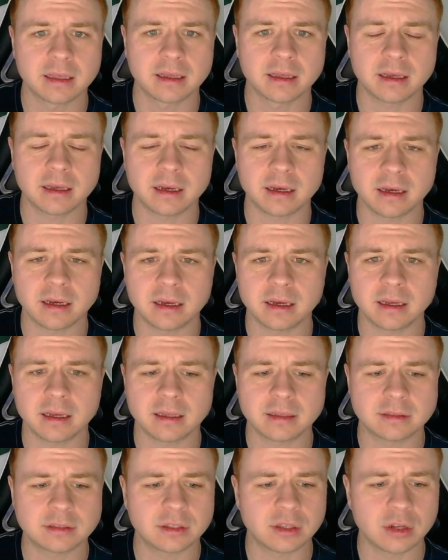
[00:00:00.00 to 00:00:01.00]

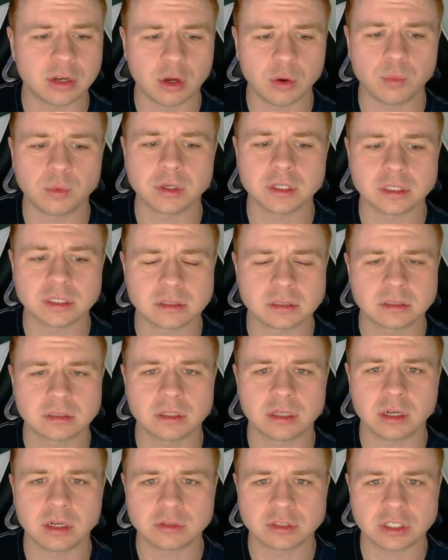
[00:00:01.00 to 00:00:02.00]
was,
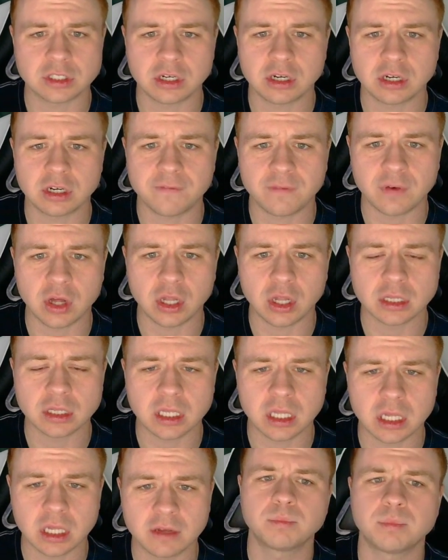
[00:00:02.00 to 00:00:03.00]
starting to fall in
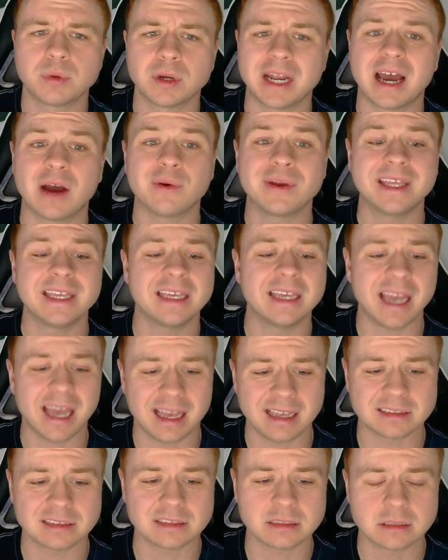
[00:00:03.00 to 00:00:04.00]
love, but how he
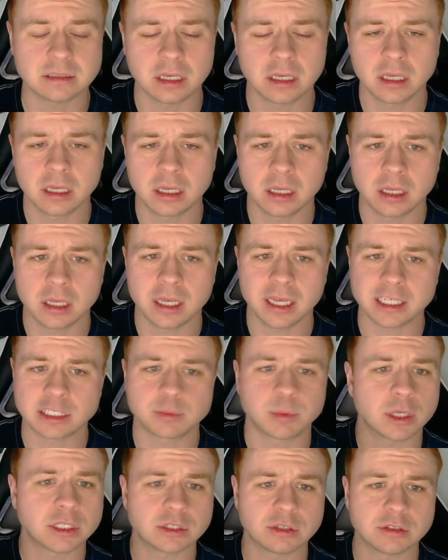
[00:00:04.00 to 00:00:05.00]
hasn't
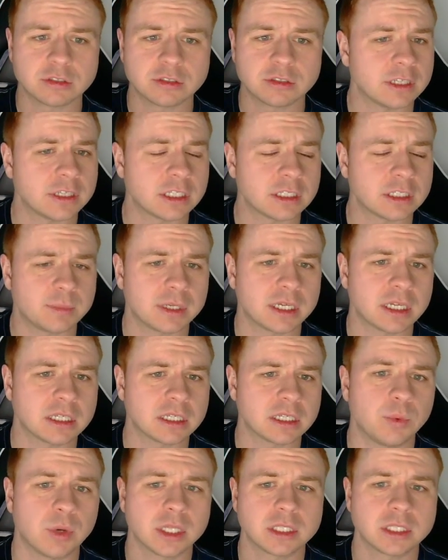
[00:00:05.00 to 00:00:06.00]
expressed those feelings because
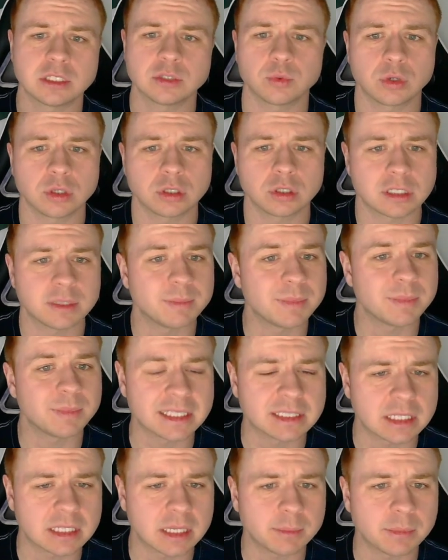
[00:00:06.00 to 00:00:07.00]
he wants his words to mean
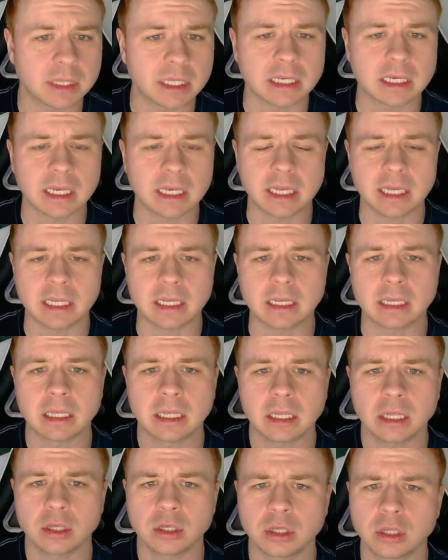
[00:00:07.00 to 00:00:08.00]
something and,
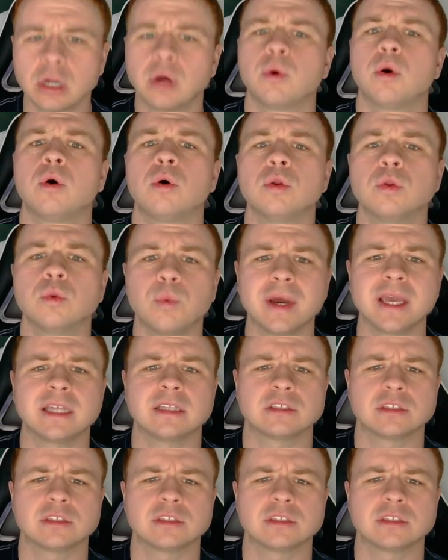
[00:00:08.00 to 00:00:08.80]
hold weight.